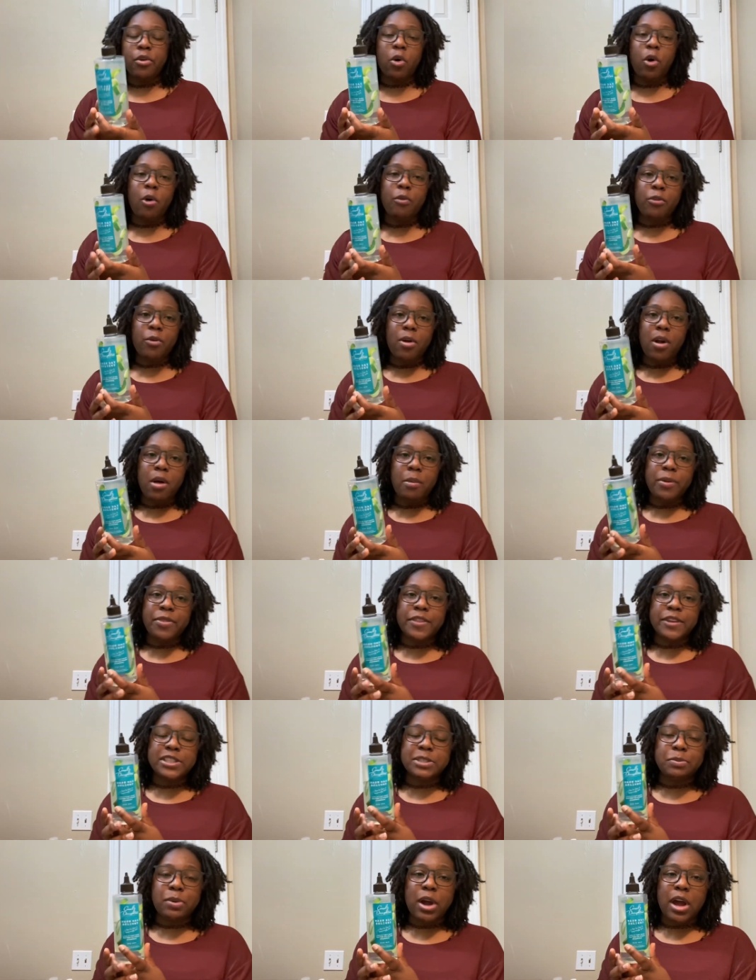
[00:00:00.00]
overall with
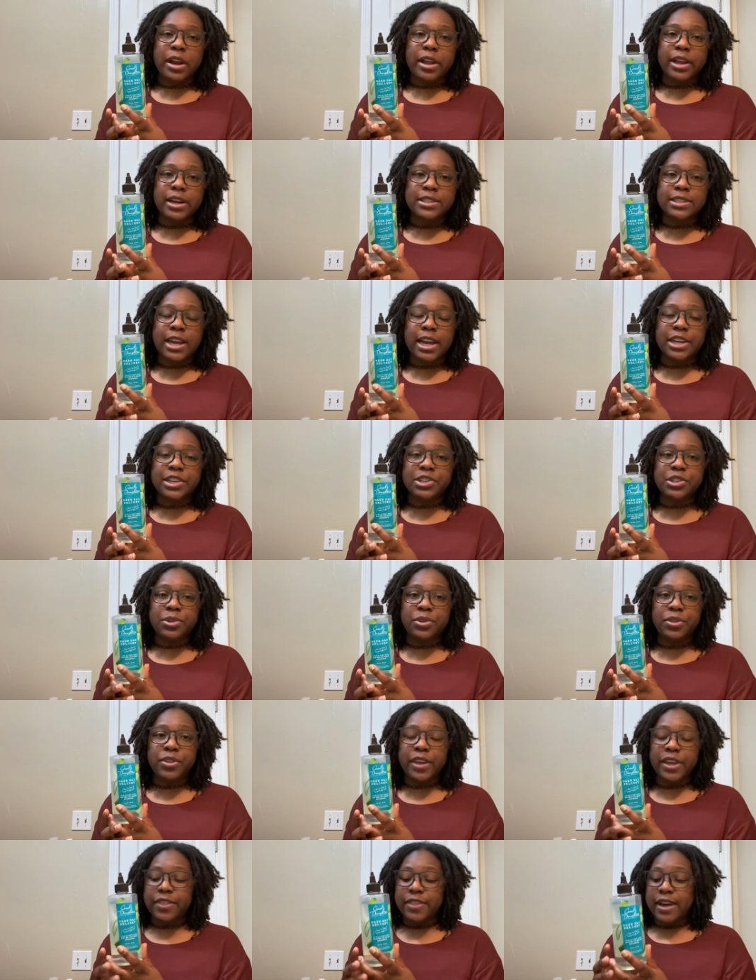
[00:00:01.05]
this product, I do
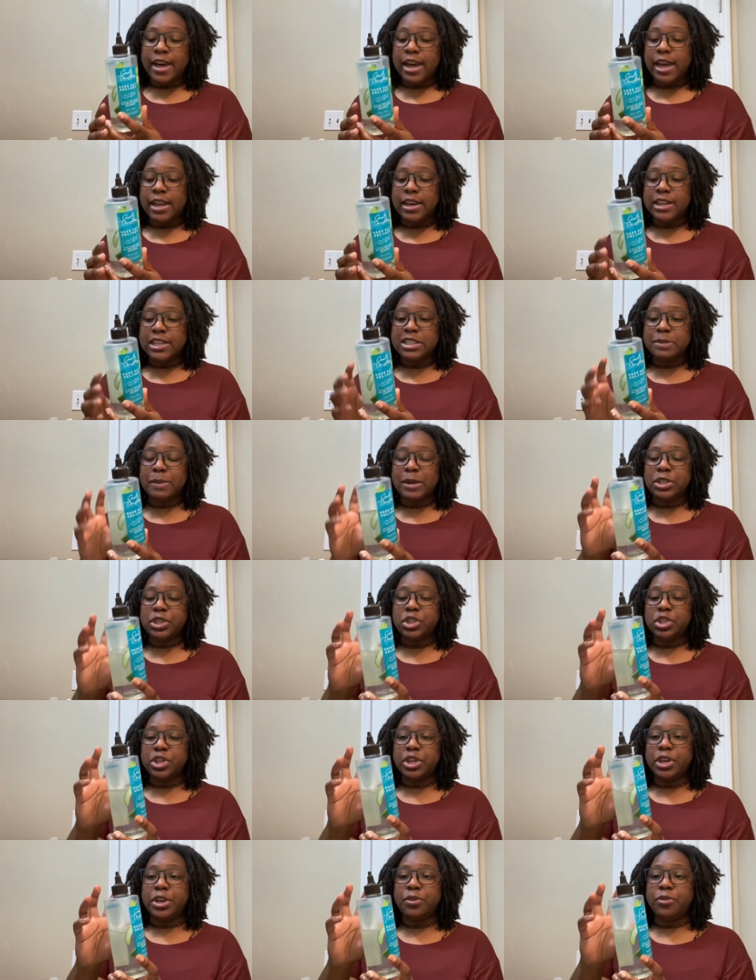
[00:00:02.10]
think that
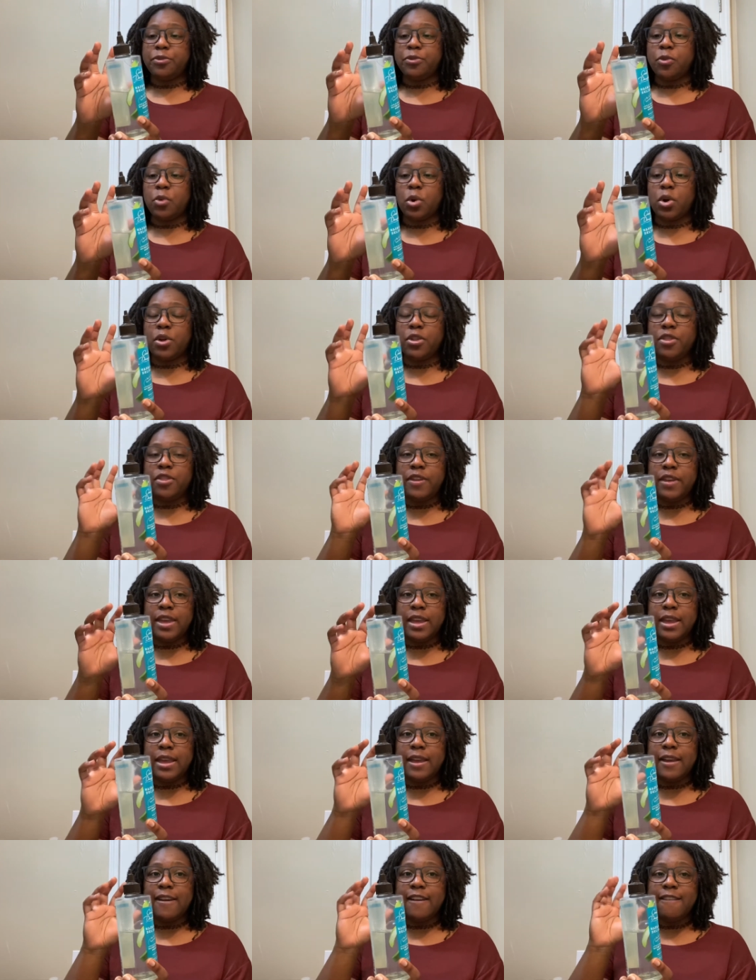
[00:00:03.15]
especially for
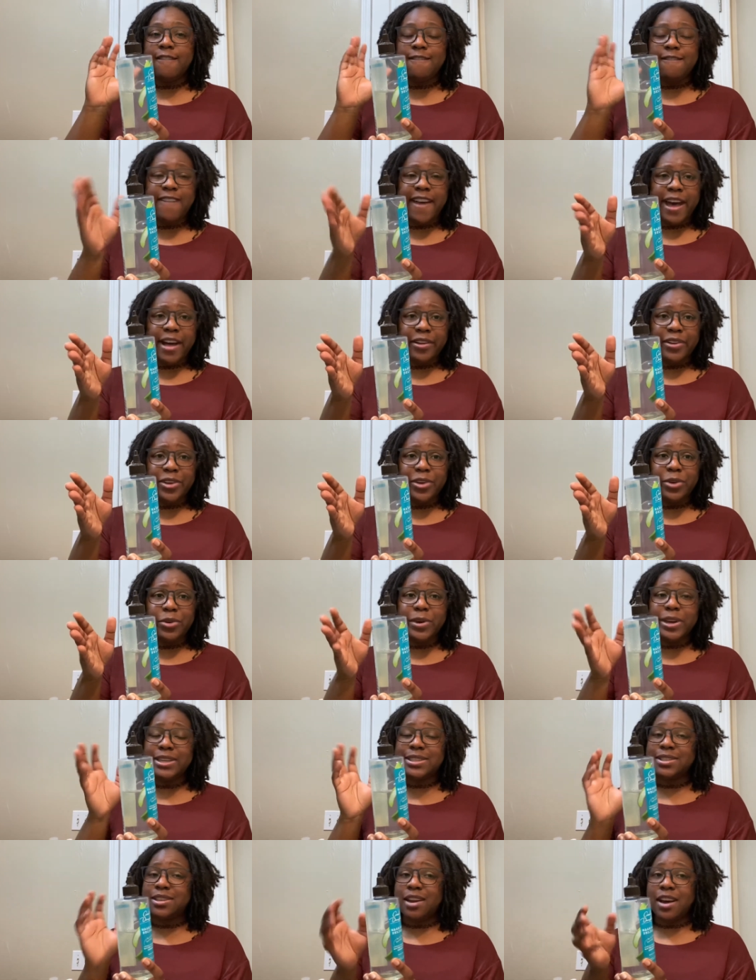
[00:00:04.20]
the value,
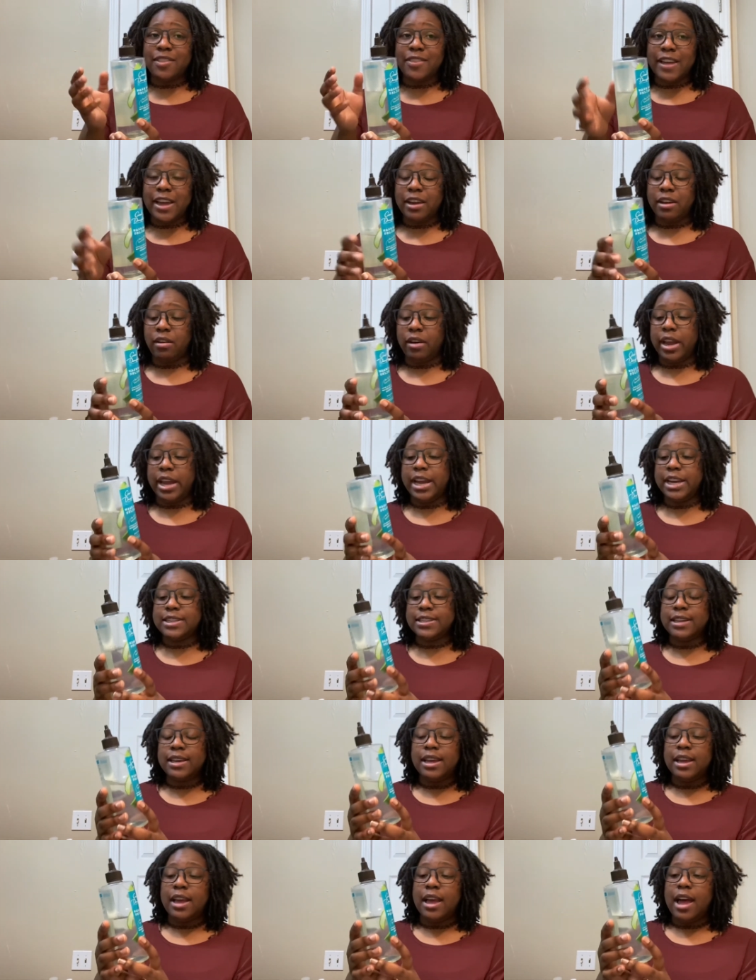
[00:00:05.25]
it's not that great.
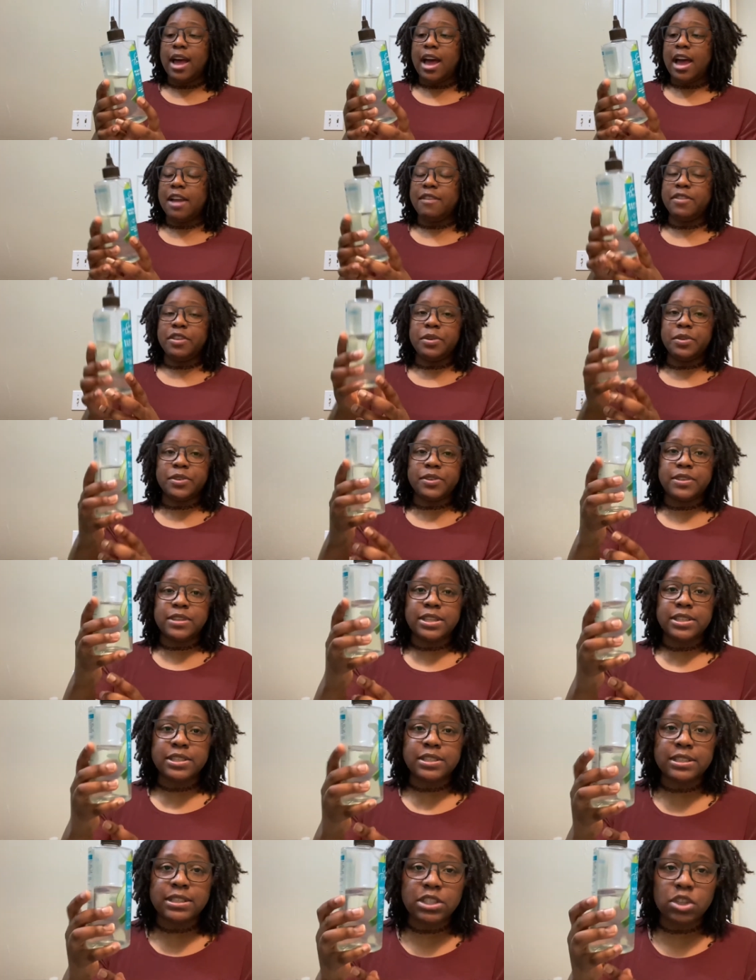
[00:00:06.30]
I've used
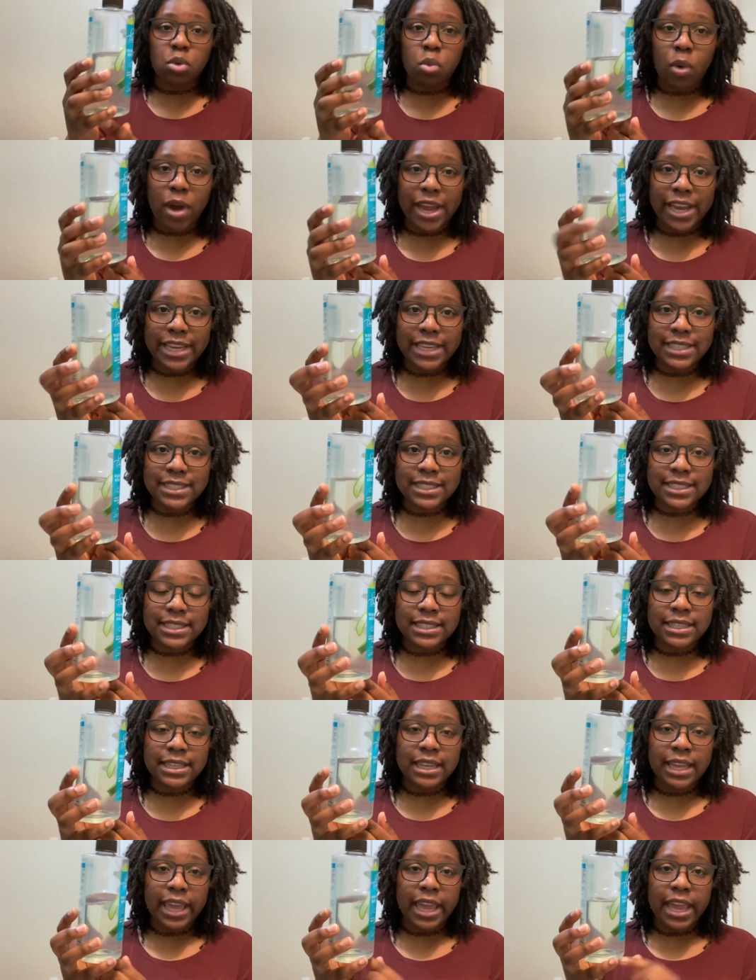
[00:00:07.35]
this twice
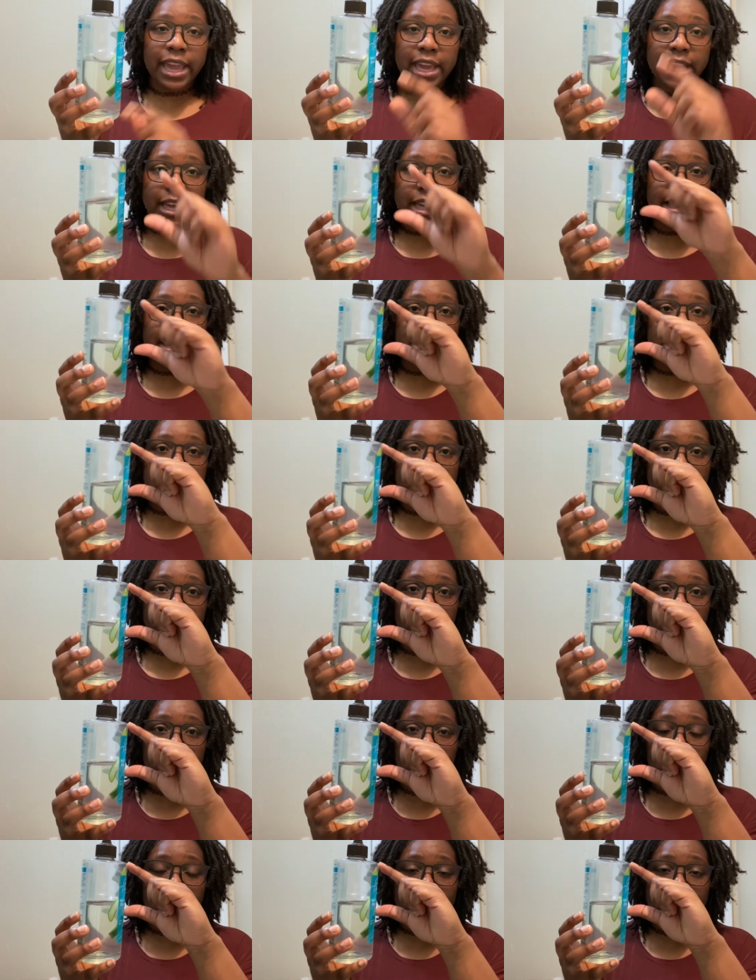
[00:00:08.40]
and I
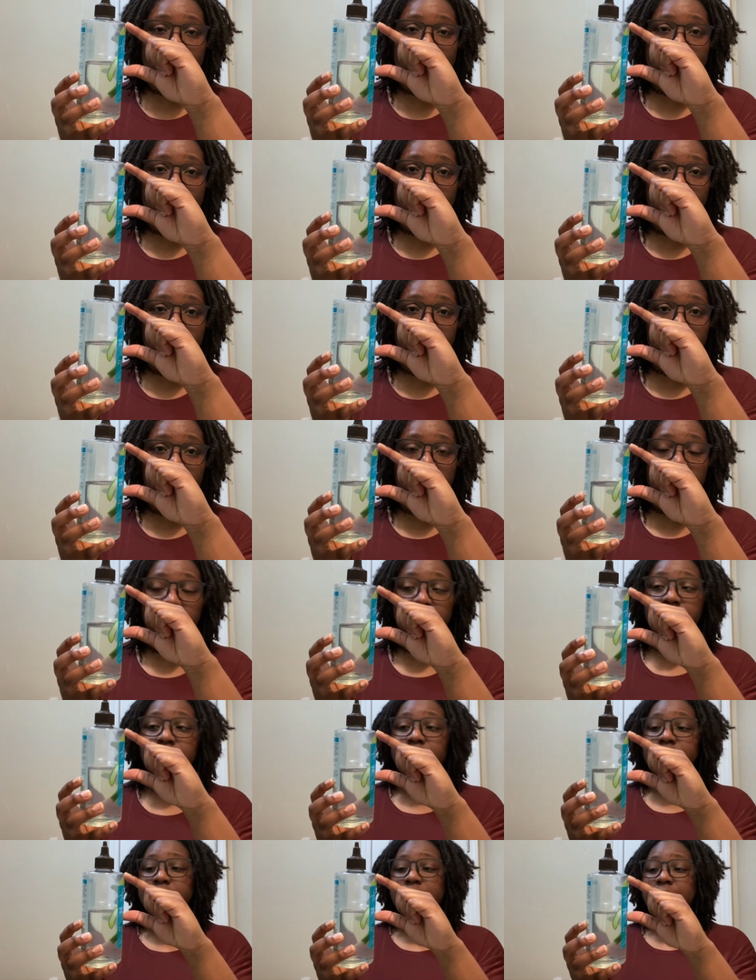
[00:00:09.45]
used almost half of the bottle
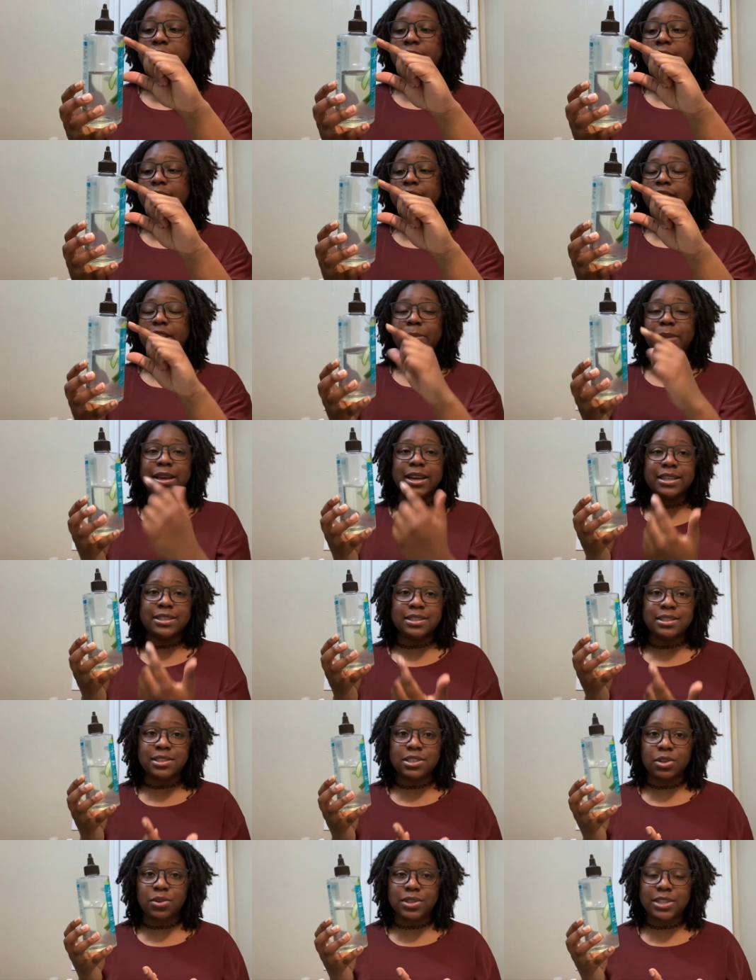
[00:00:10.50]
already. I think because
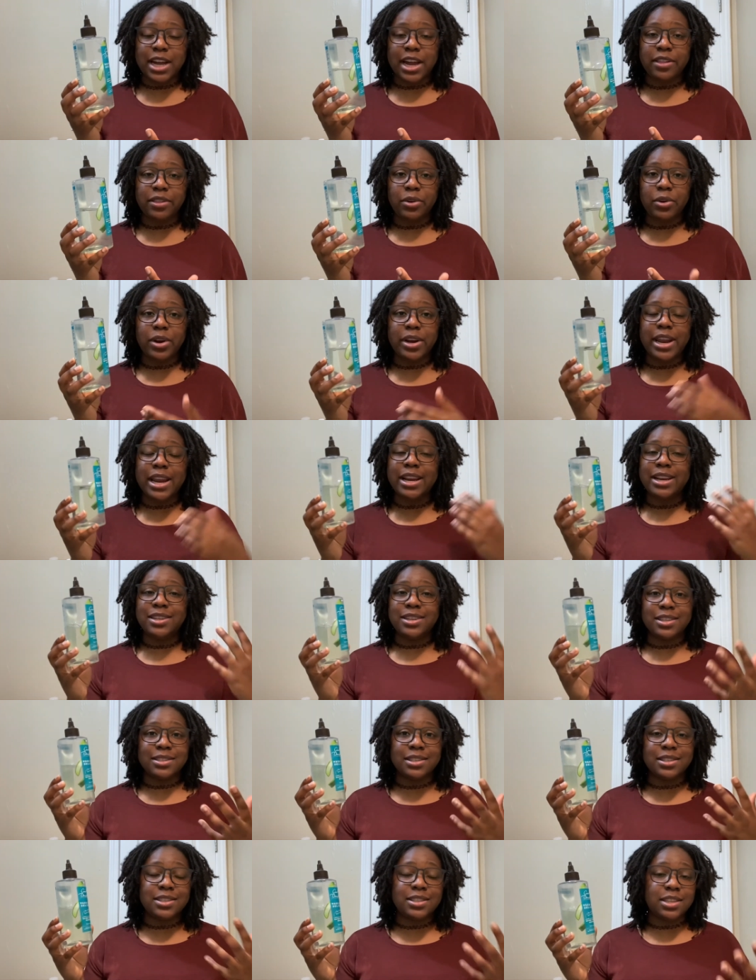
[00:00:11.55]
it's so diluted and it
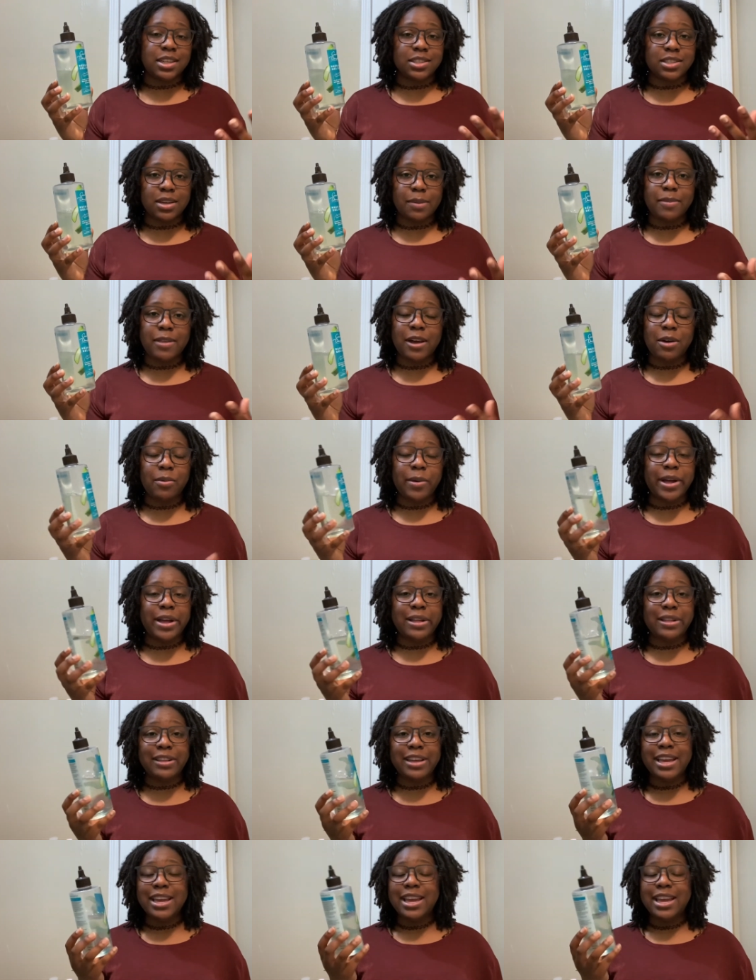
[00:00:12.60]
doesn't suds up that well,